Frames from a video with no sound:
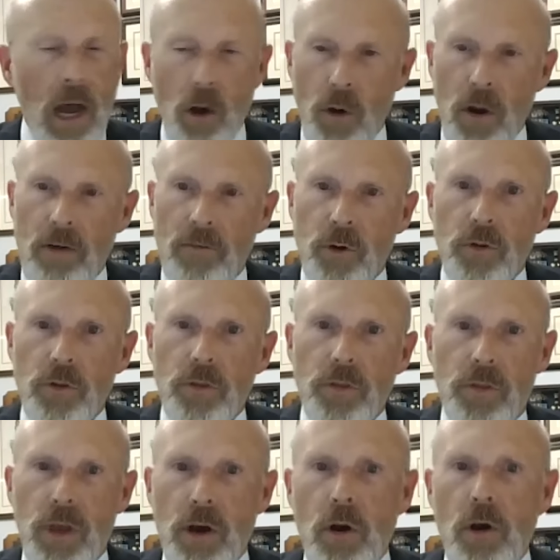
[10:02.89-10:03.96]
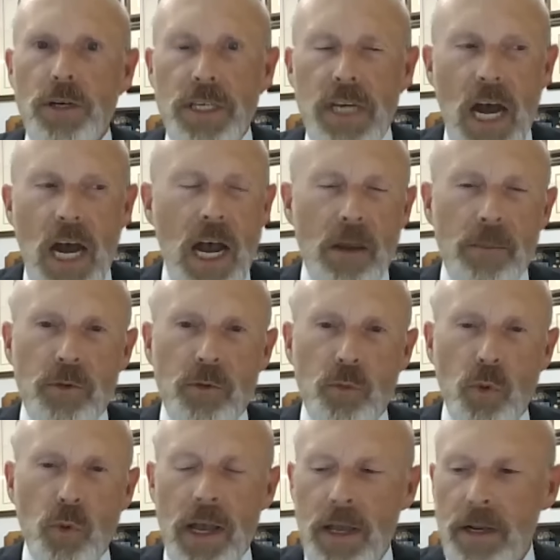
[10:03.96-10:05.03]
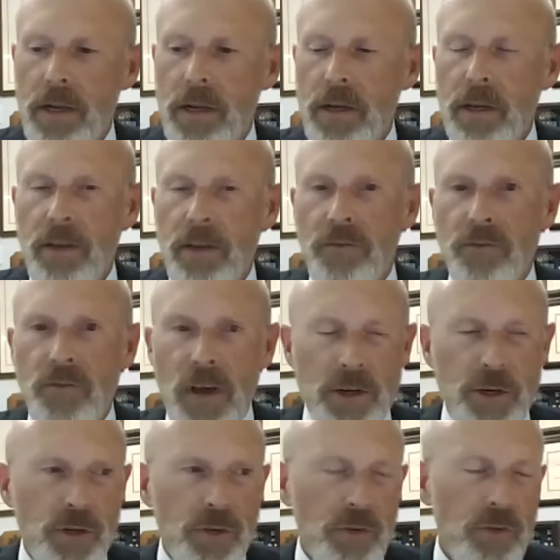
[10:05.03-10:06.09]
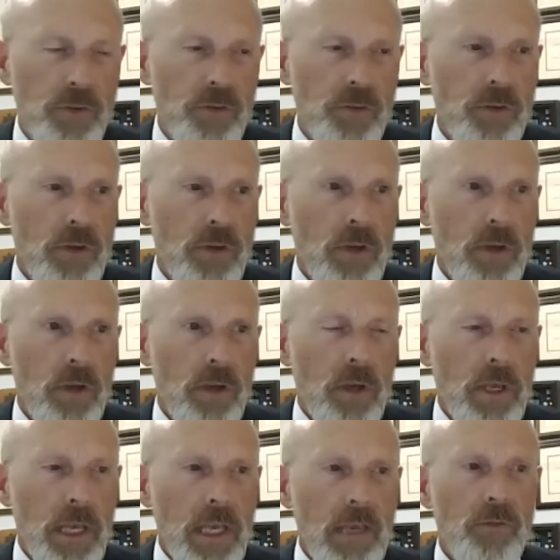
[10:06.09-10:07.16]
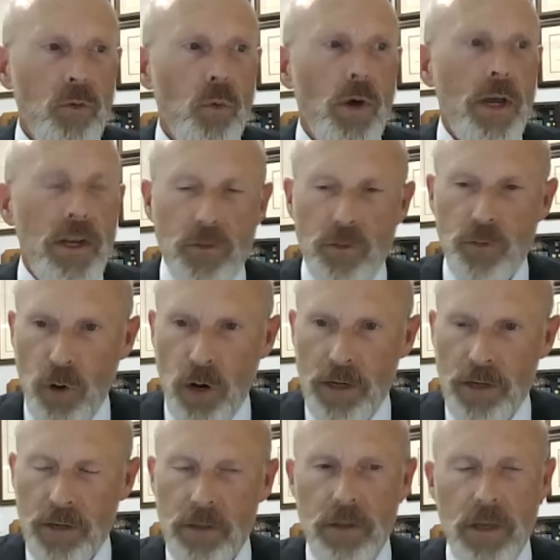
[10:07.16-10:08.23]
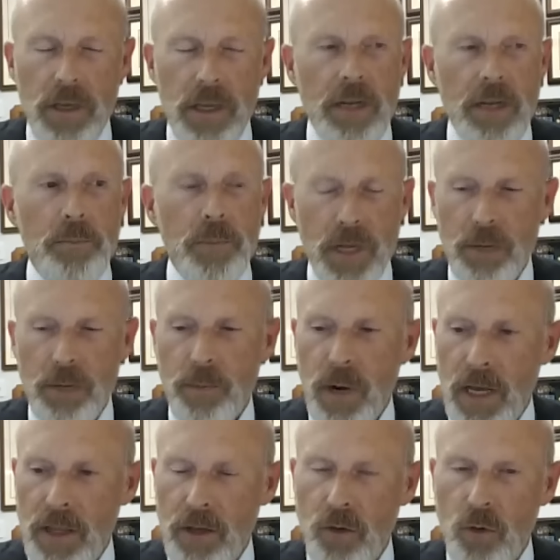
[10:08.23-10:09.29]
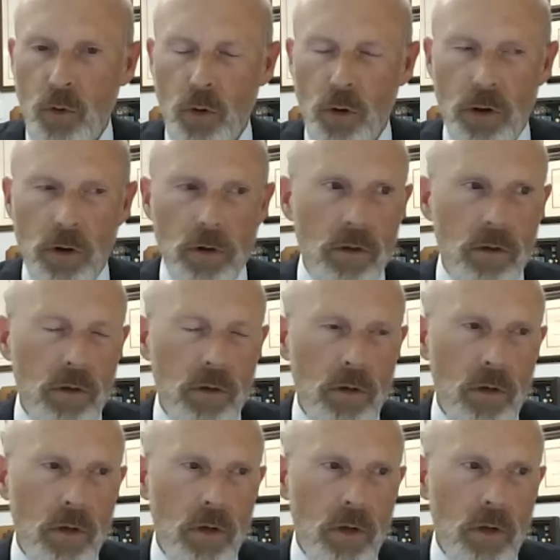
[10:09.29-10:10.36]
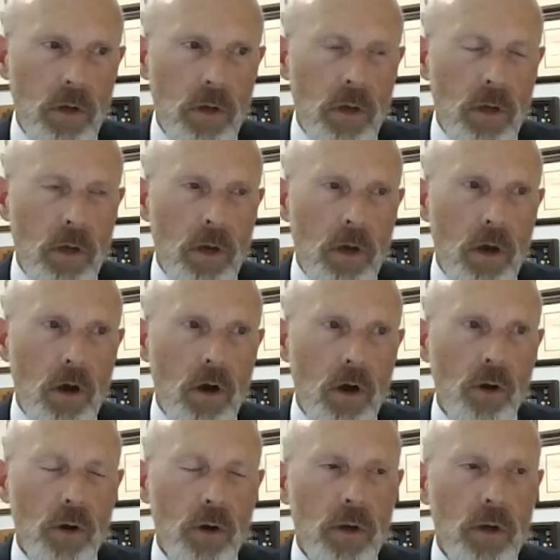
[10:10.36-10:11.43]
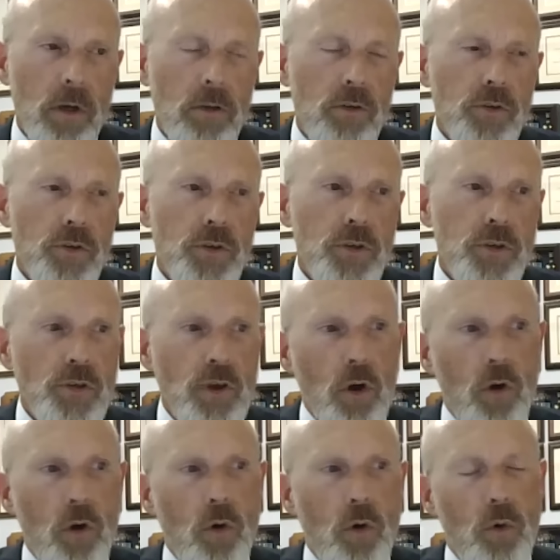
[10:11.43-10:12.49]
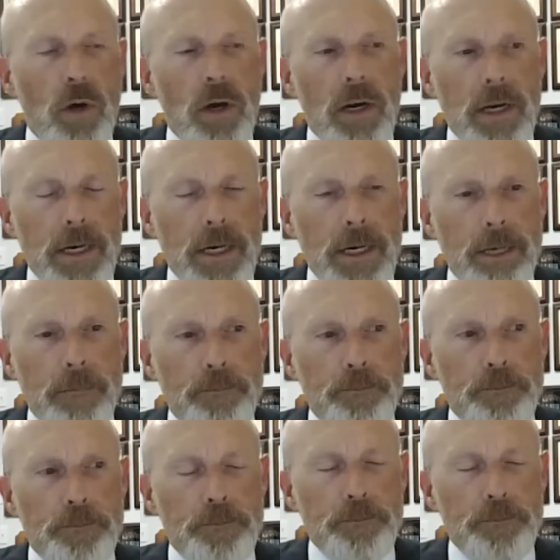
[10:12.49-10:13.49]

However, there are times when confessions, even when instructed and admitted by the court, are so um,